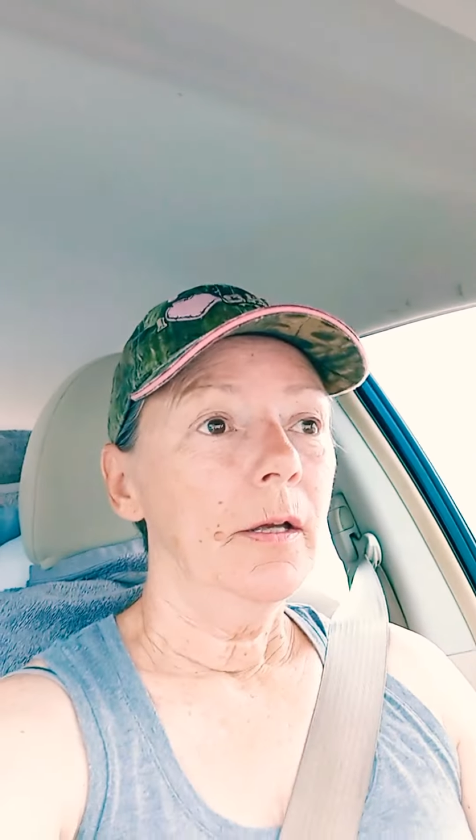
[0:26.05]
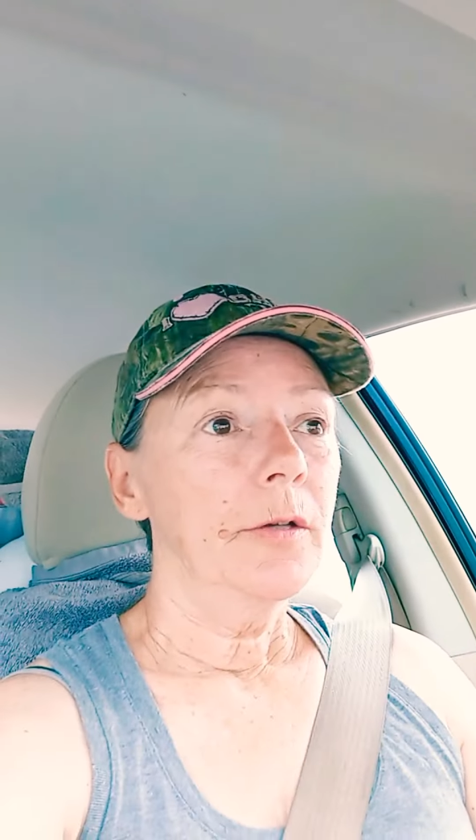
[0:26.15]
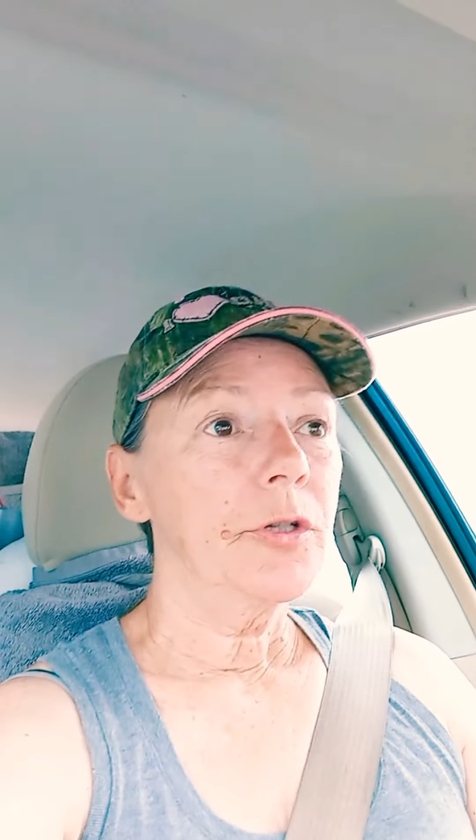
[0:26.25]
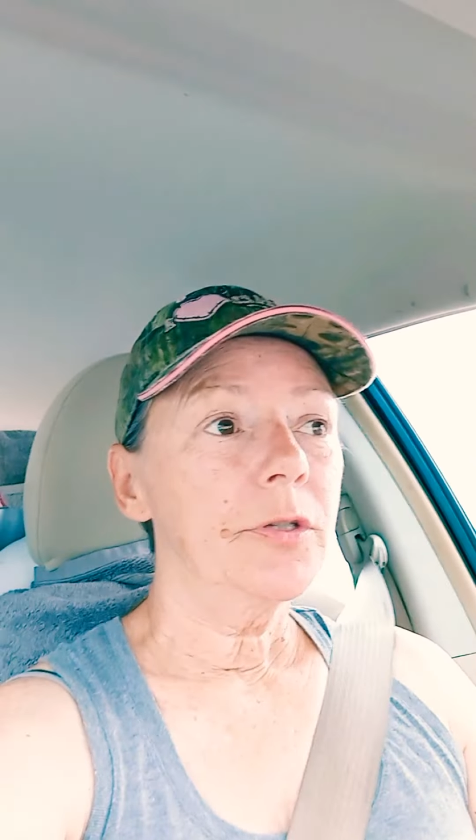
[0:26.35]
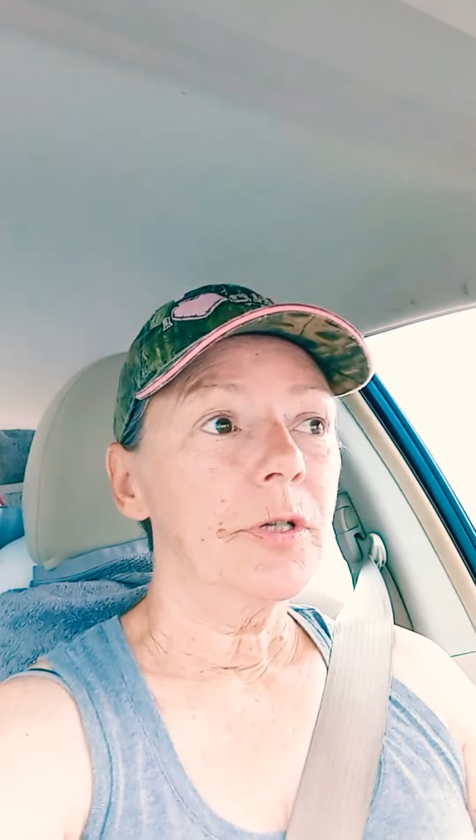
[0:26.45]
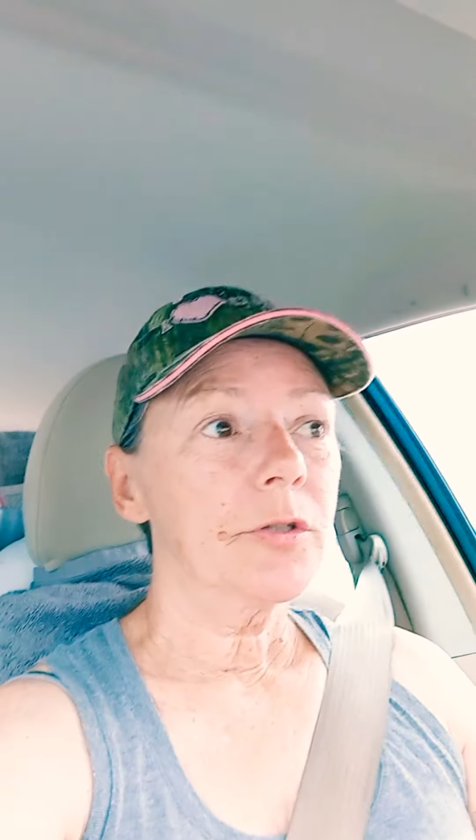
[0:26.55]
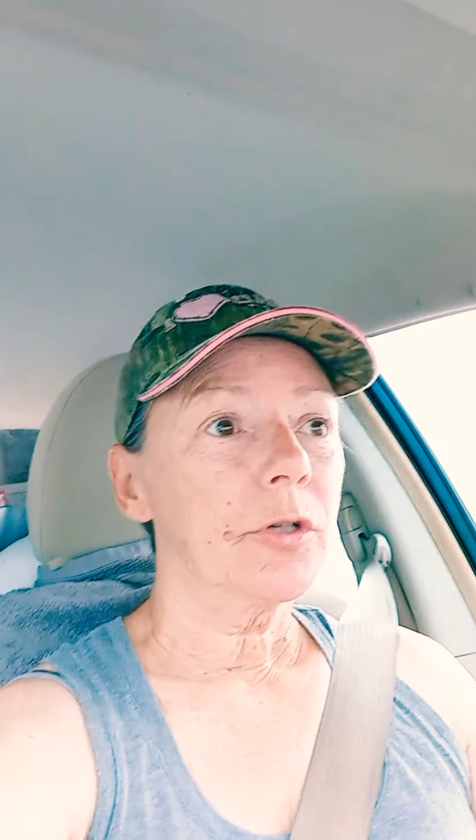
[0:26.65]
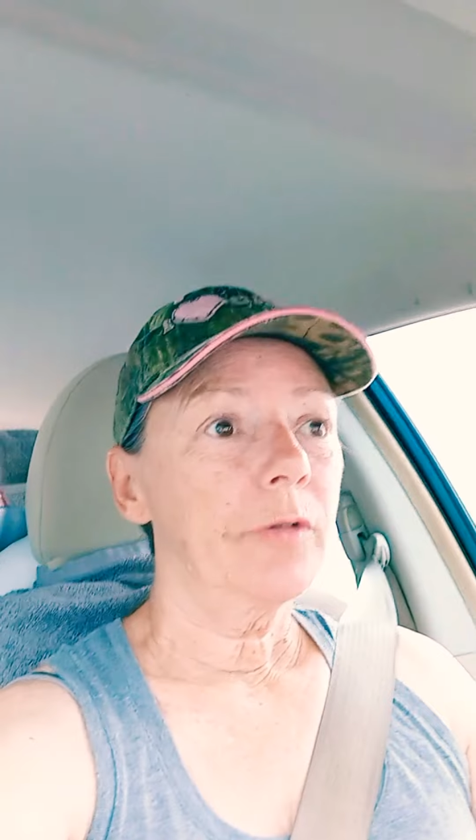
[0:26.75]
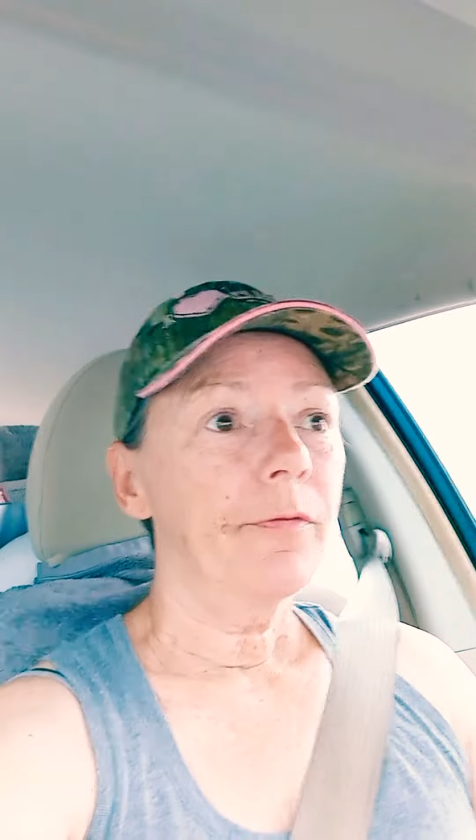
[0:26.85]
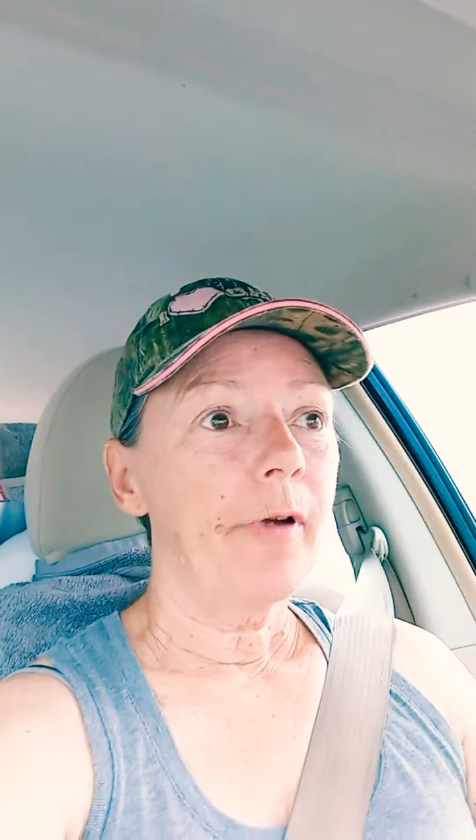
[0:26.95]
she's such a
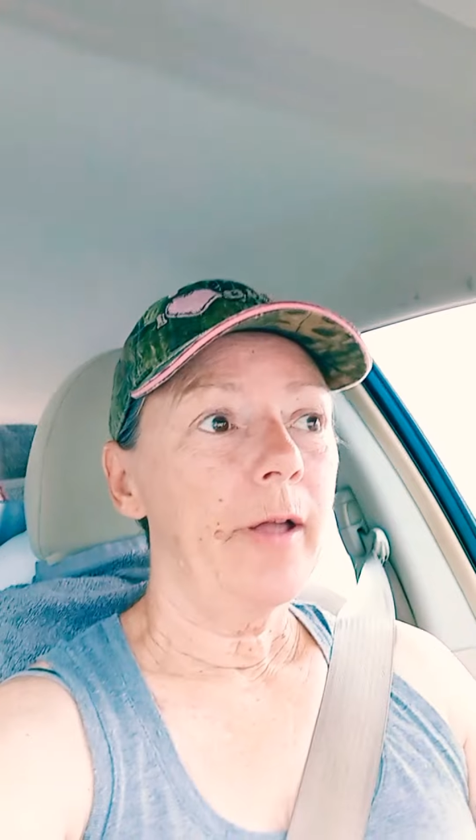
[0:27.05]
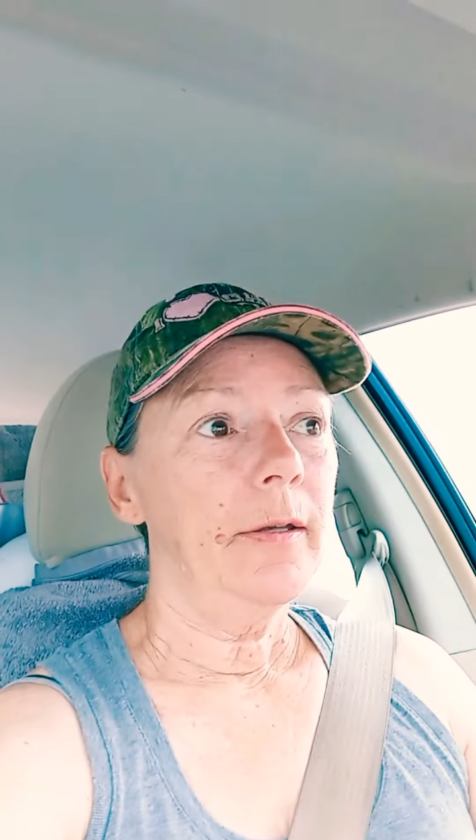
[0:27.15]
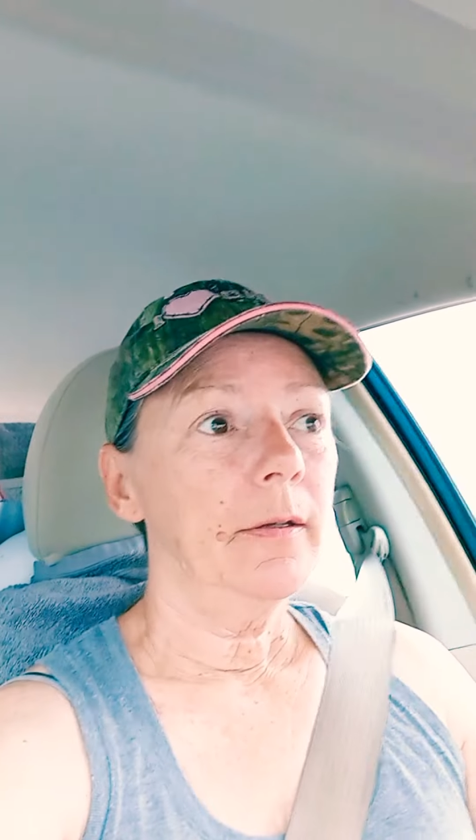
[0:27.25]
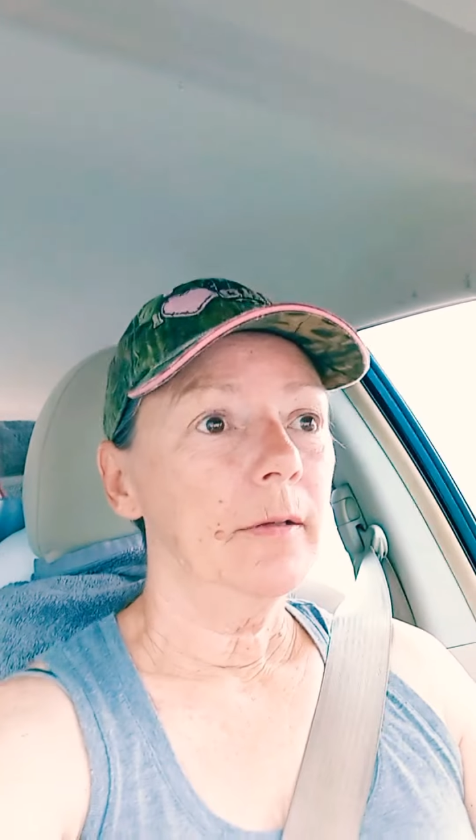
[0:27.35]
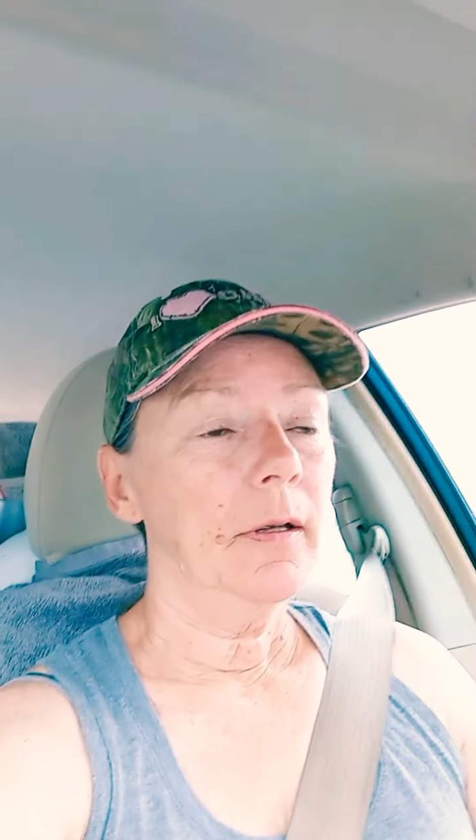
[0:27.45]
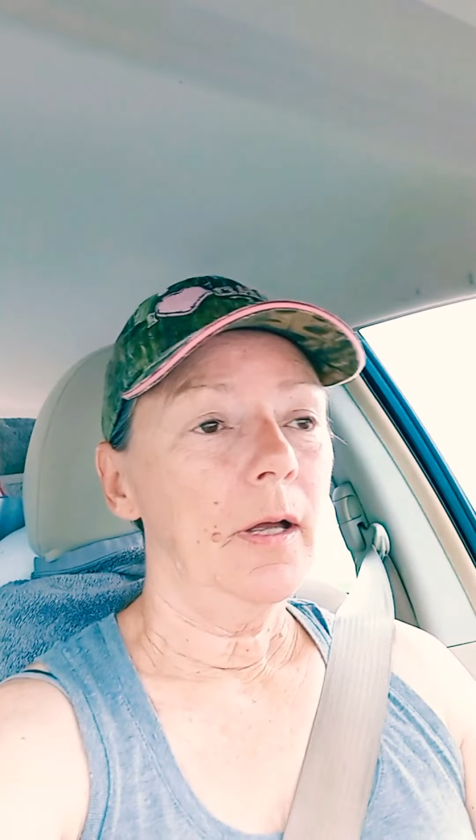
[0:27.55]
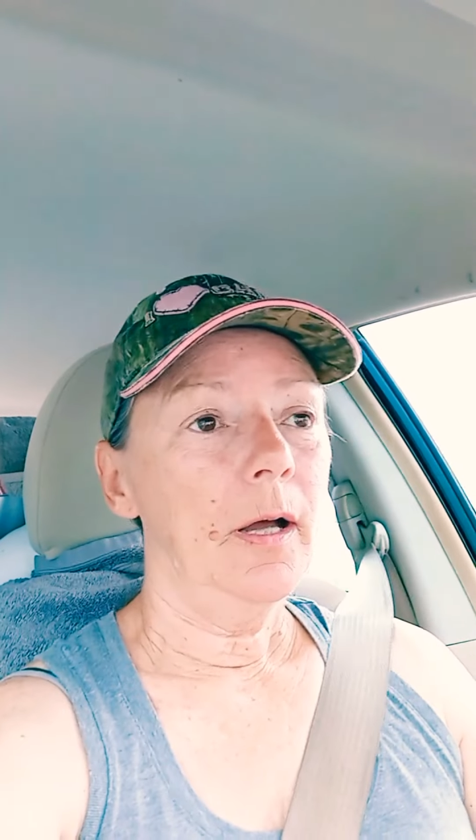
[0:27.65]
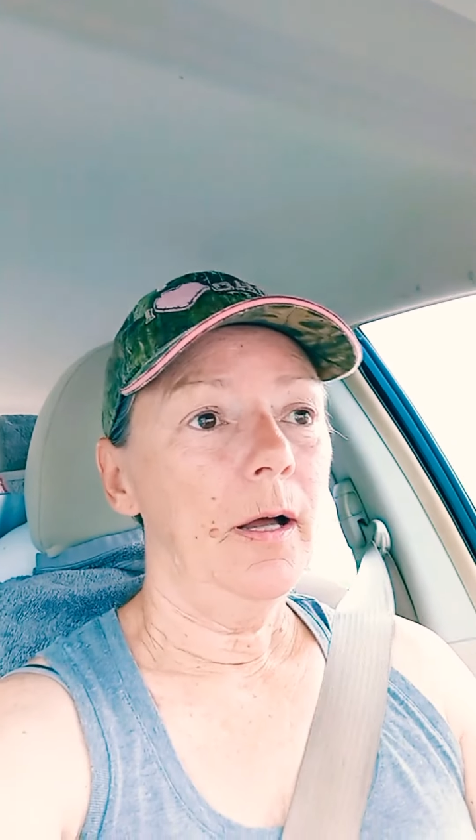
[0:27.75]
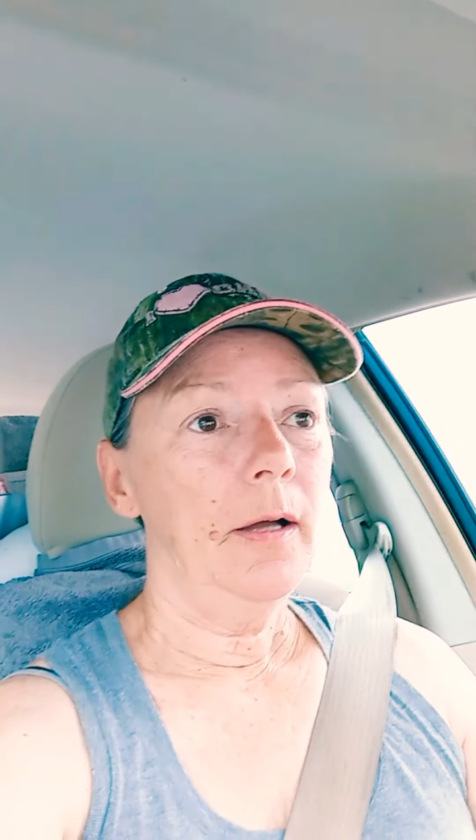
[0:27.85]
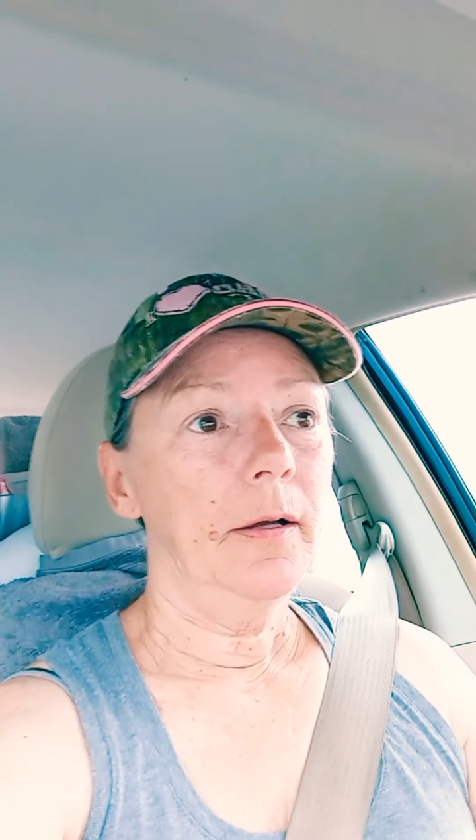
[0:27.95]
good friend
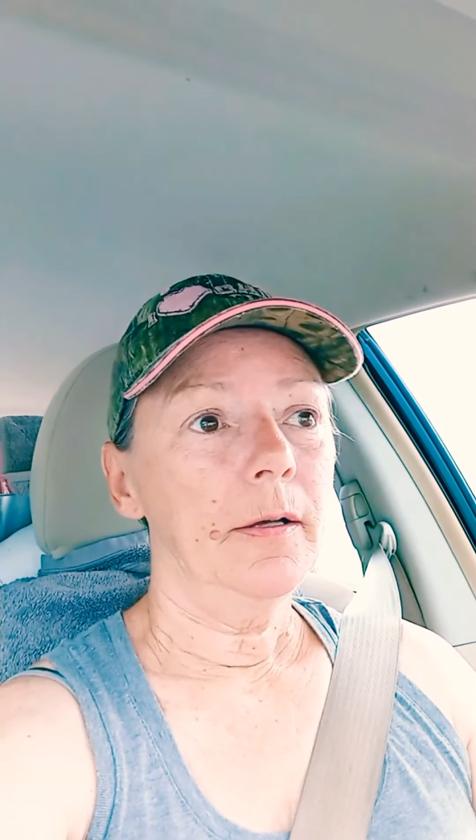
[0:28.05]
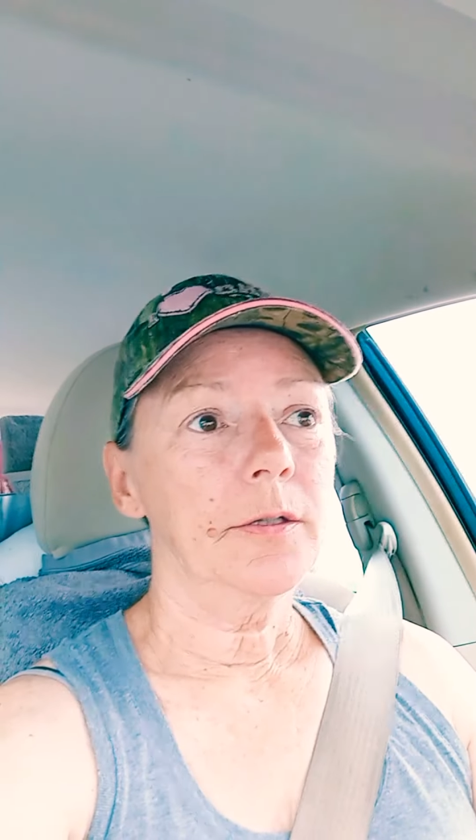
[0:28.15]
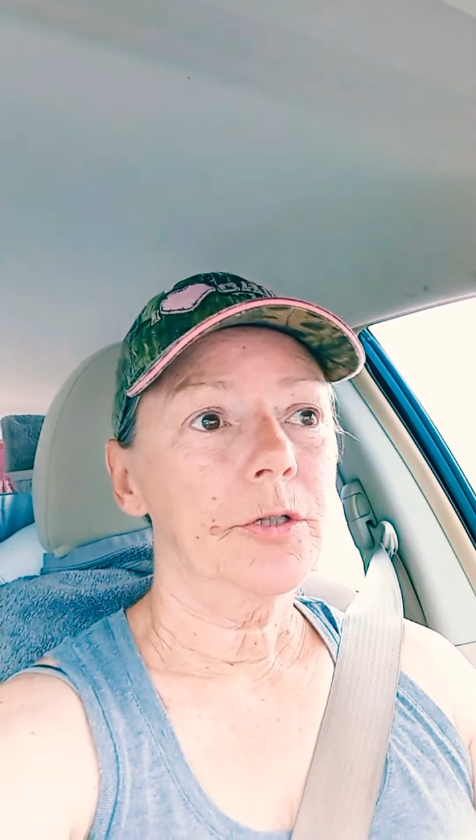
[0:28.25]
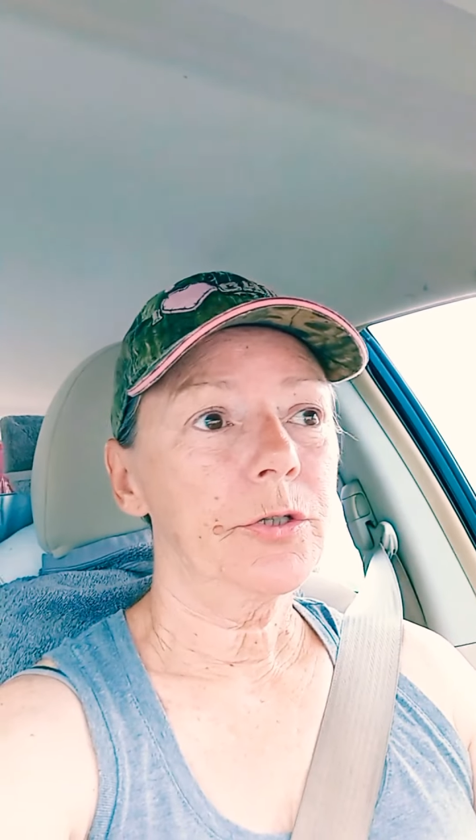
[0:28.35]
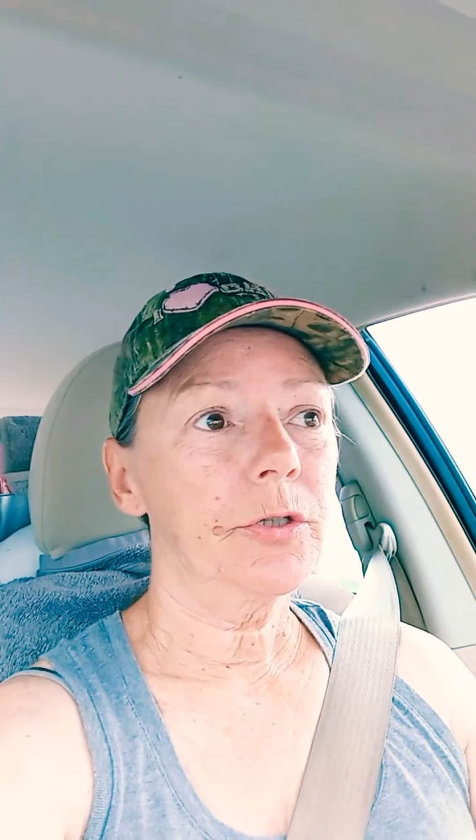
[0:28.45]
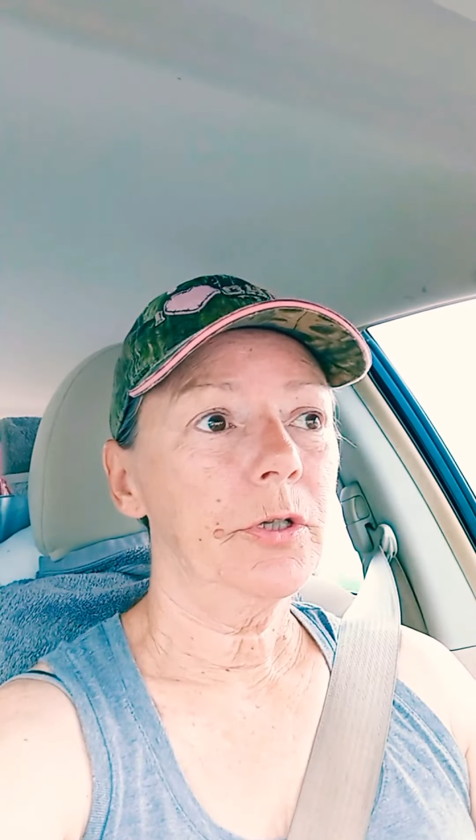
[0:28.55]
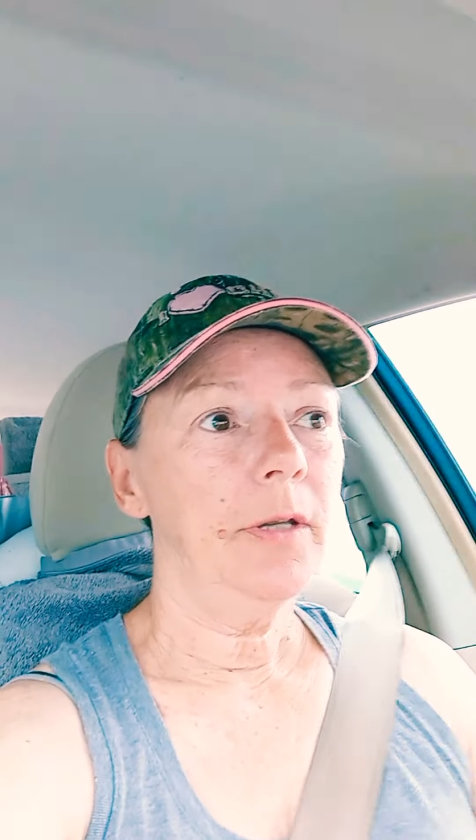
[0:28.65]
she